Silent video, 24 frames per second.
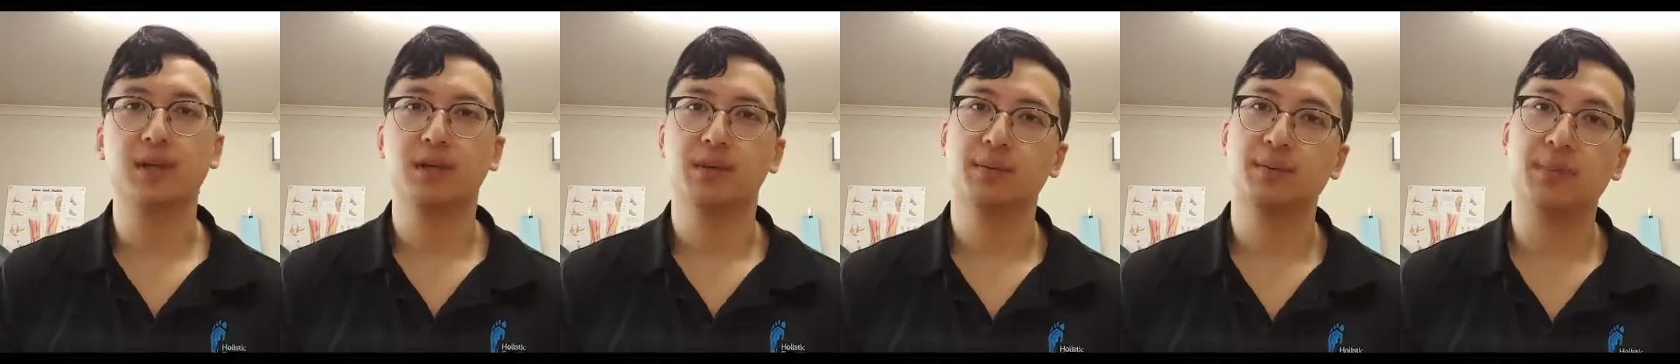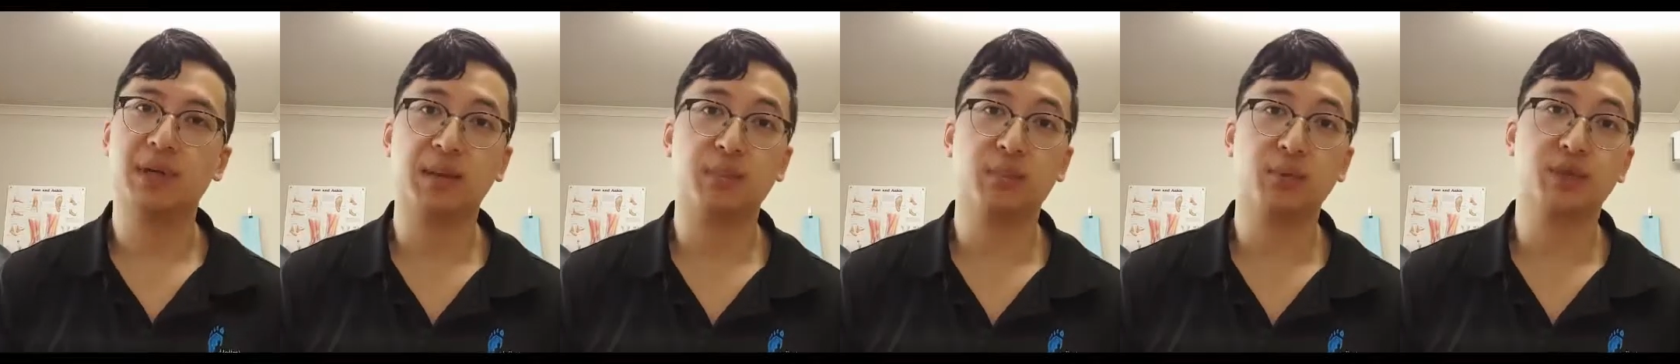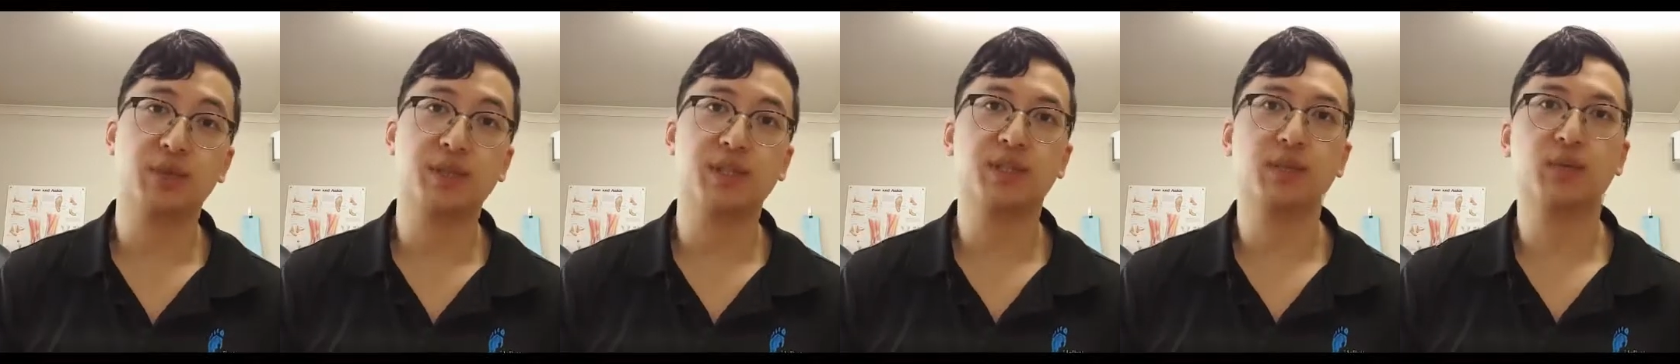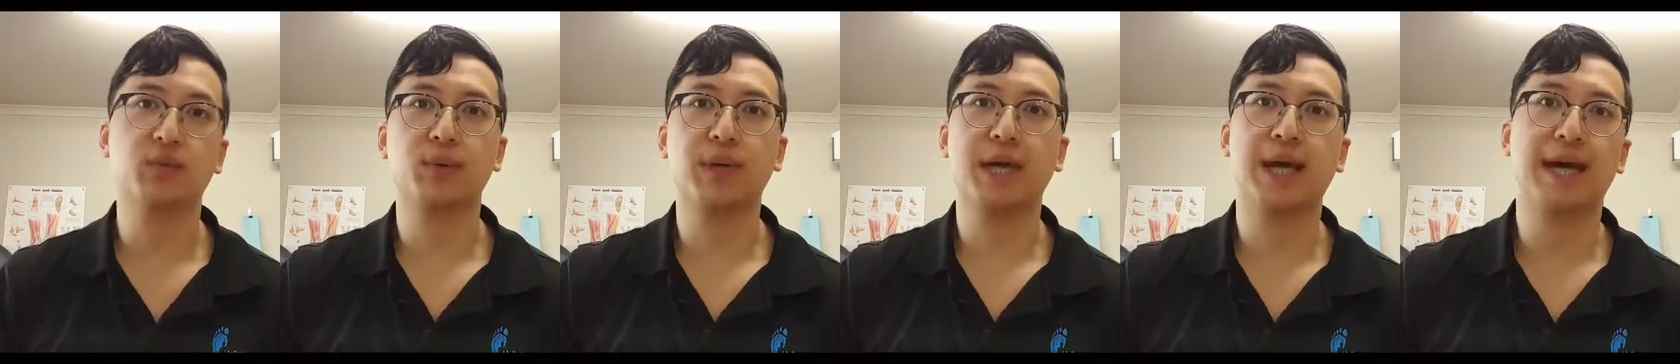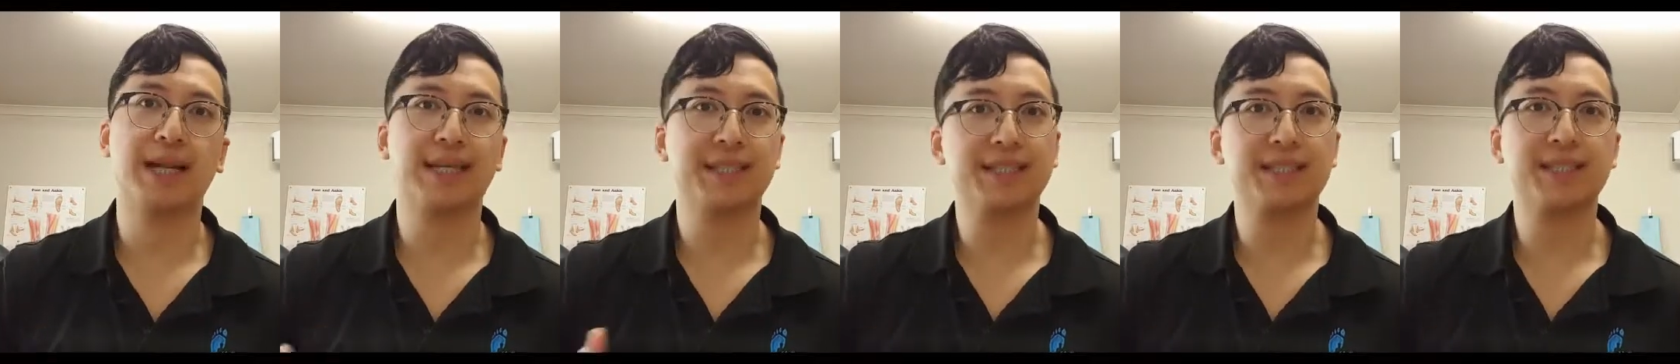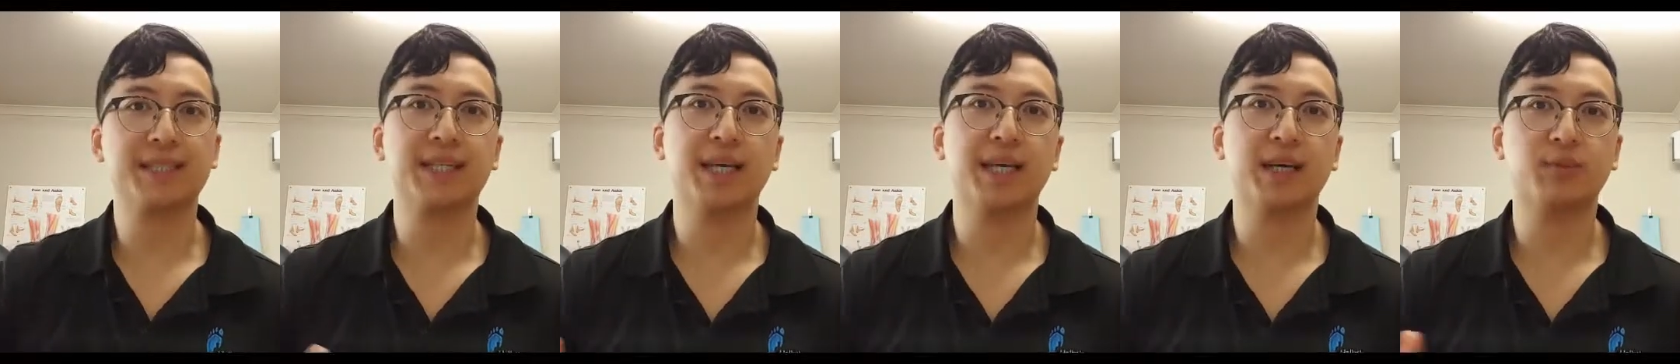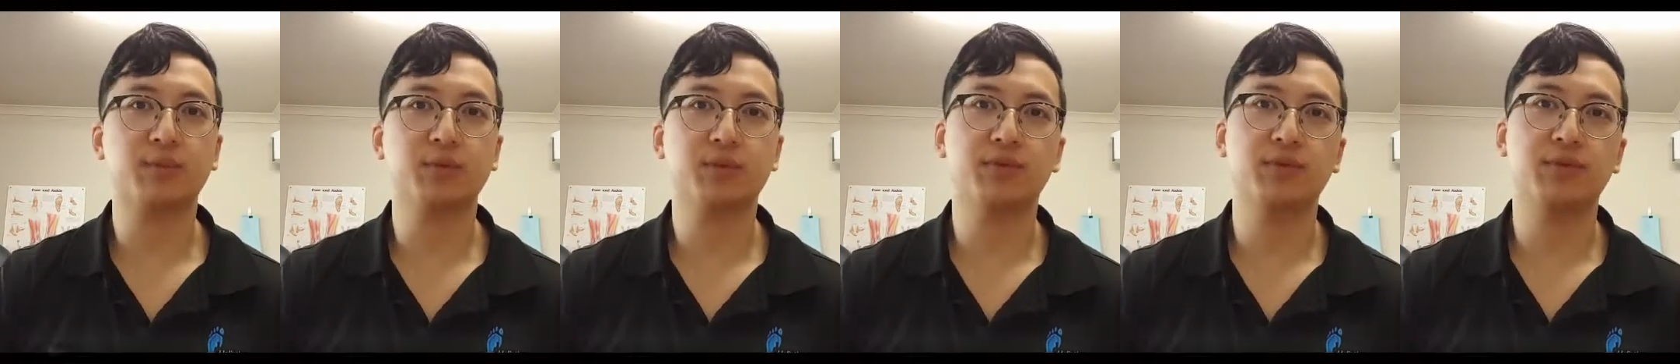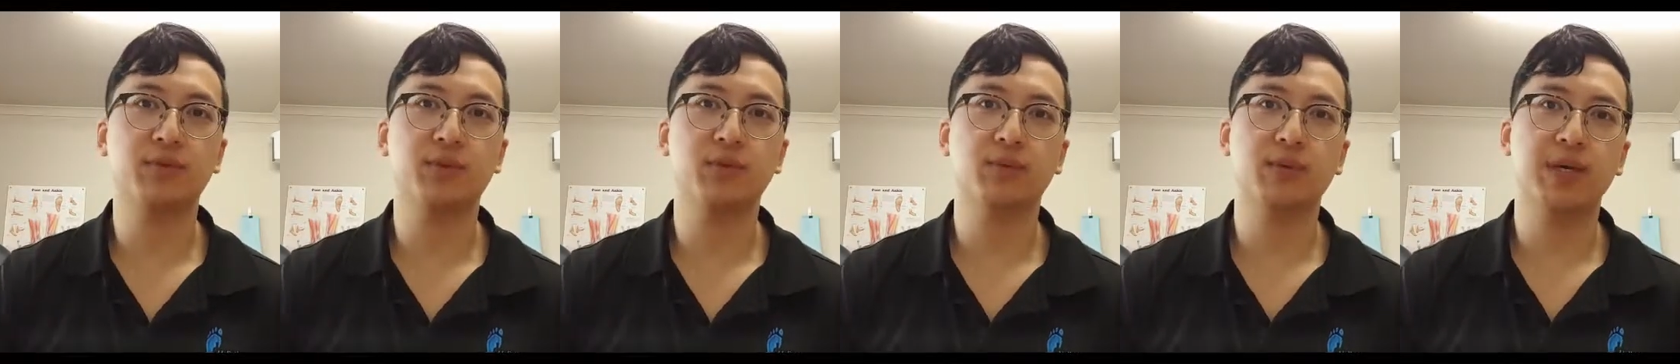people still wear unstable
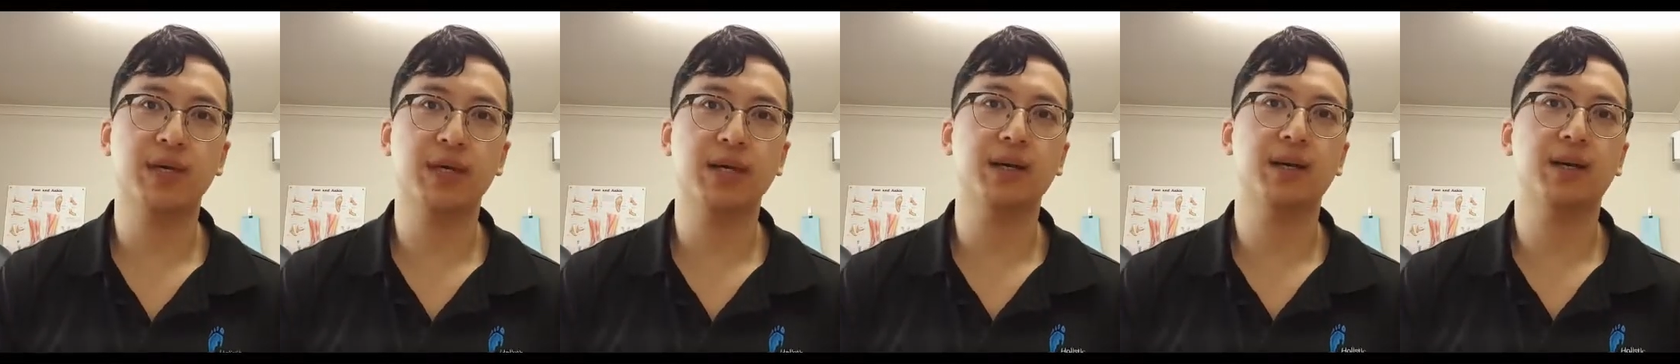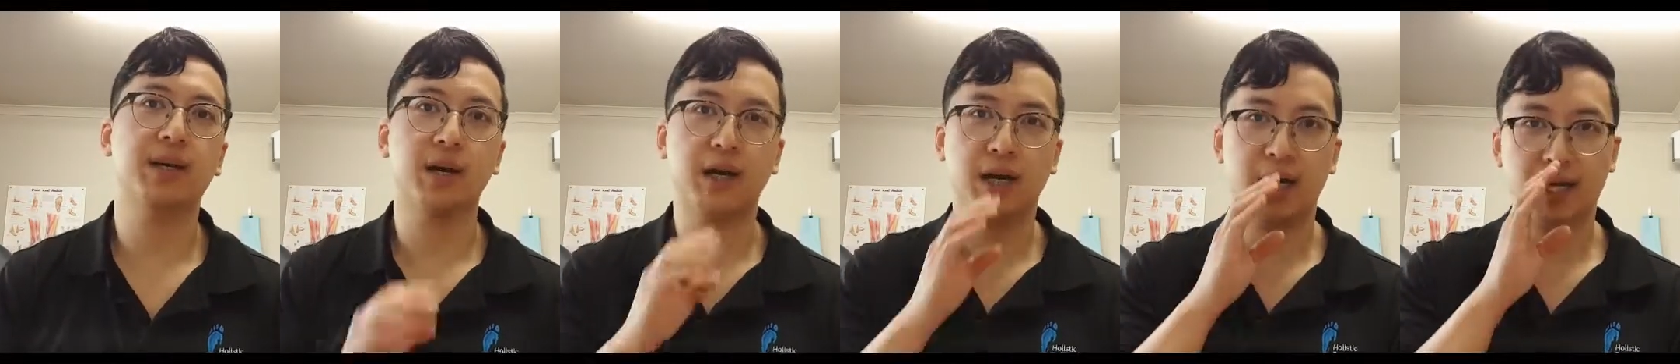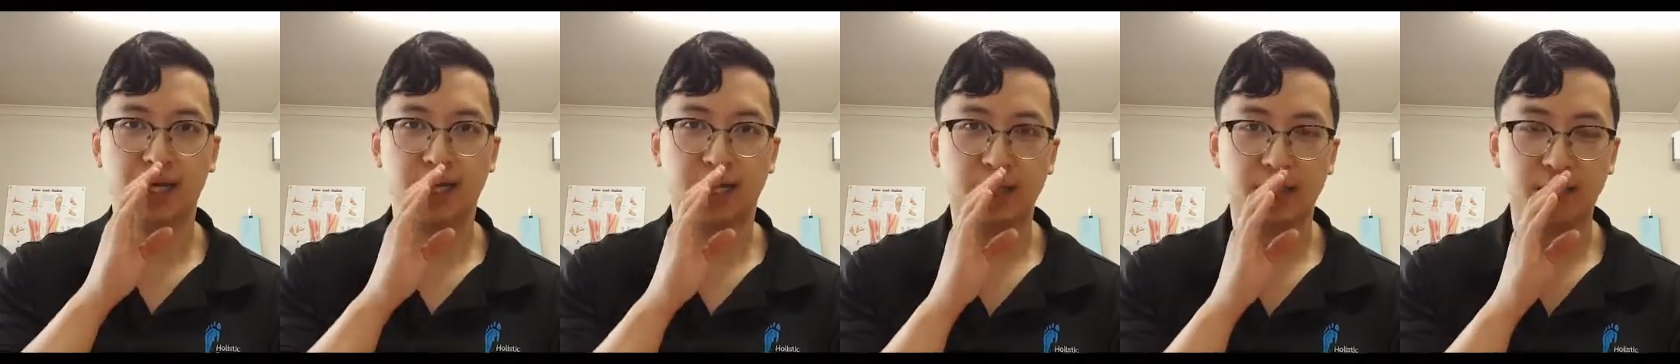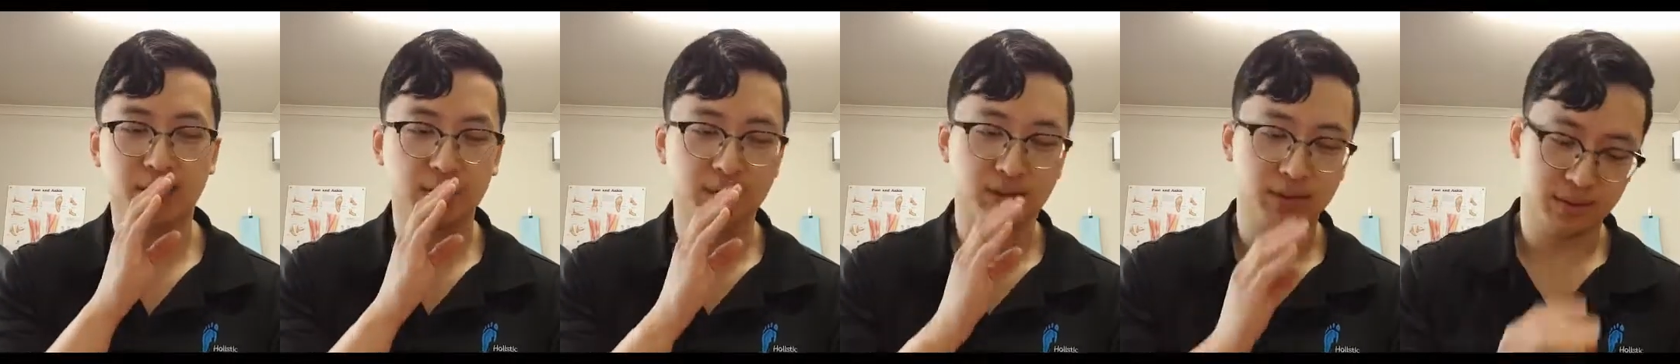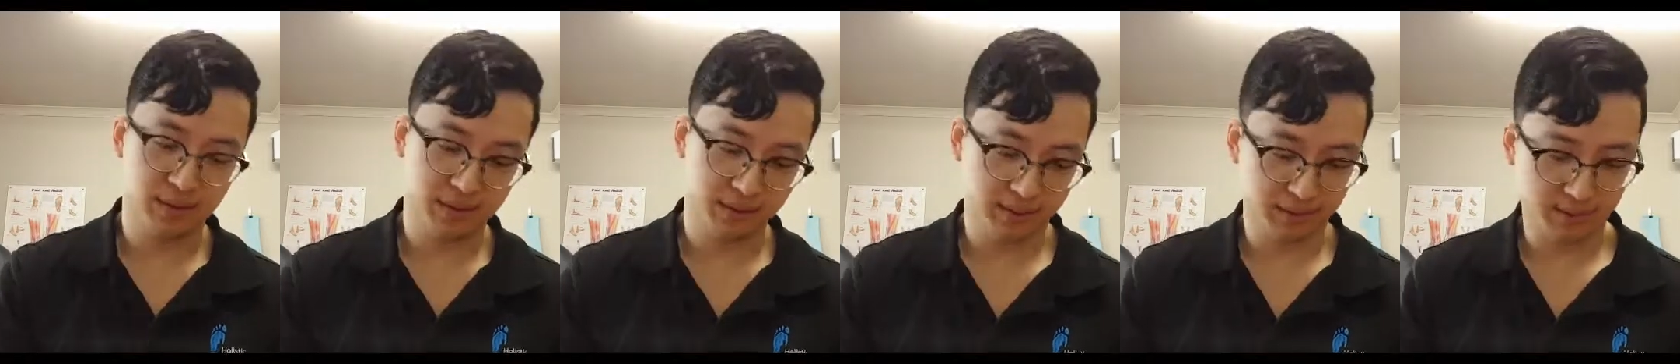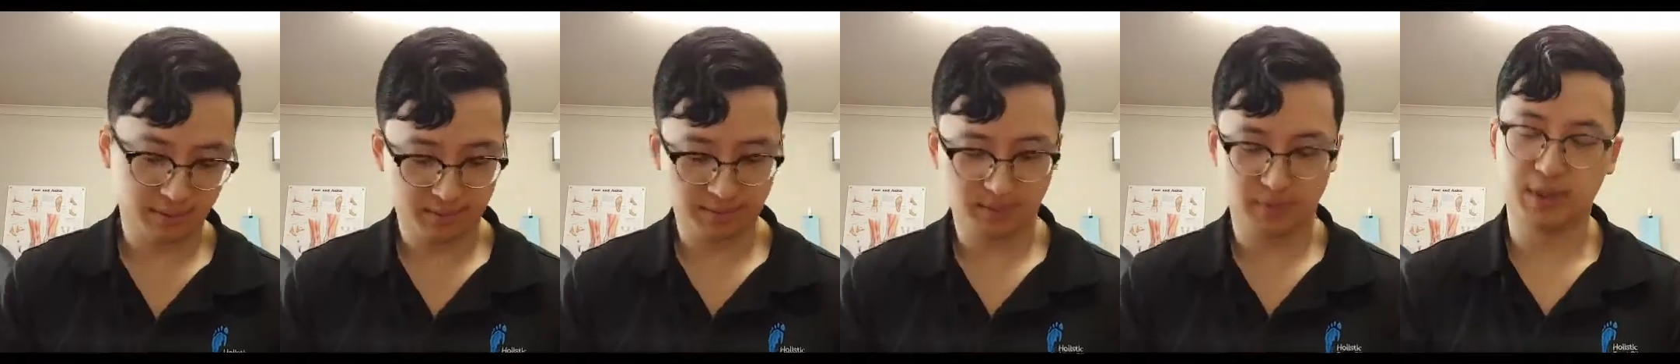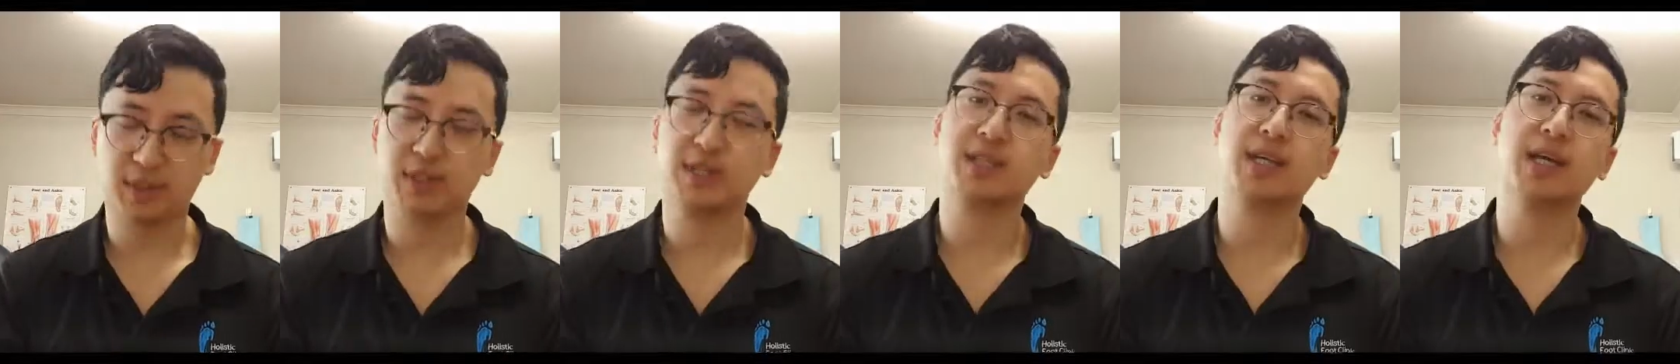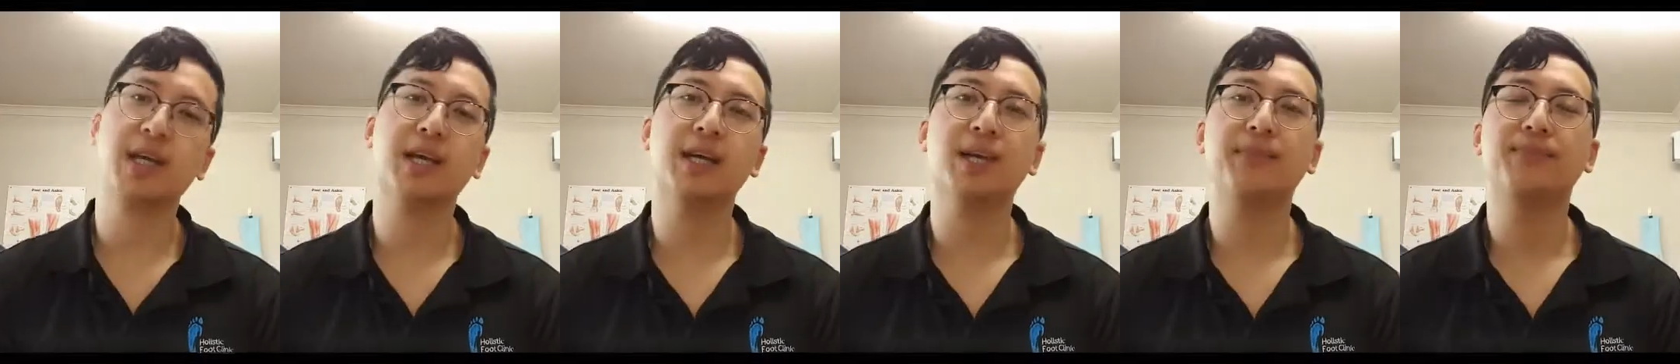footwear, high heels per
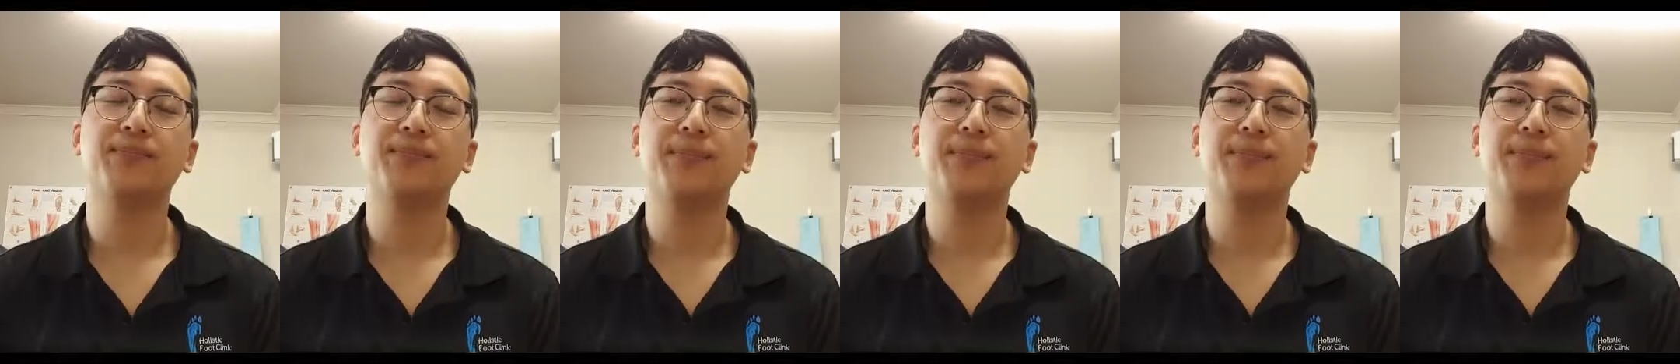se.